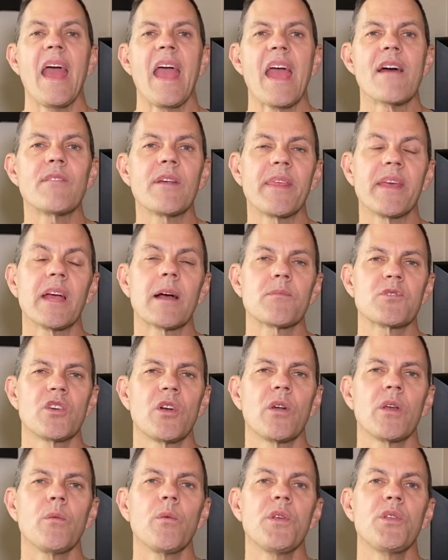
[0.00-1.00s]
Everything I'm
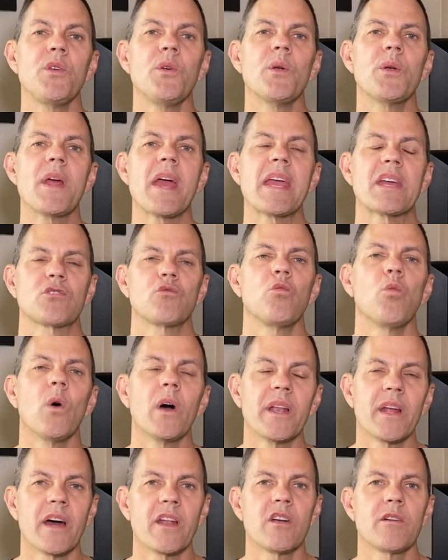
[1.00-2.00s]
sharing with you today is
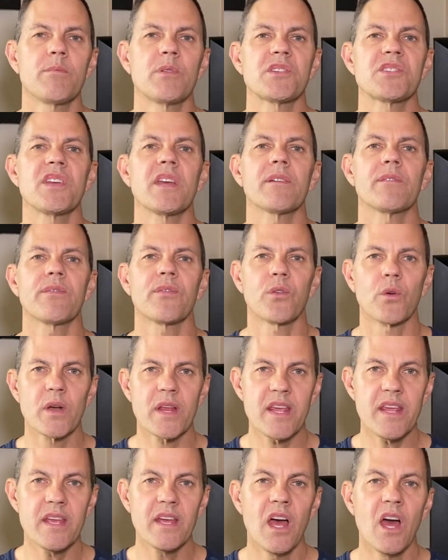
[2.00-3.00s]
100%
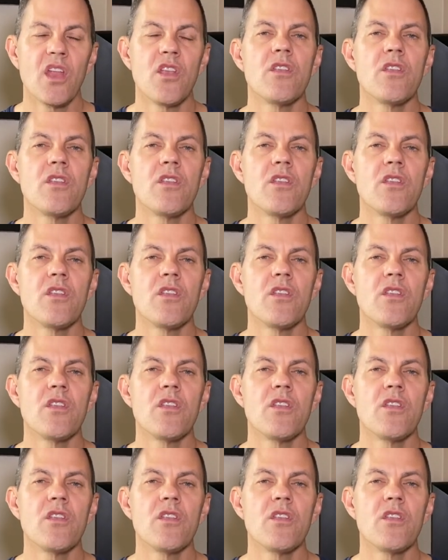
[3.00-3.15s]
free.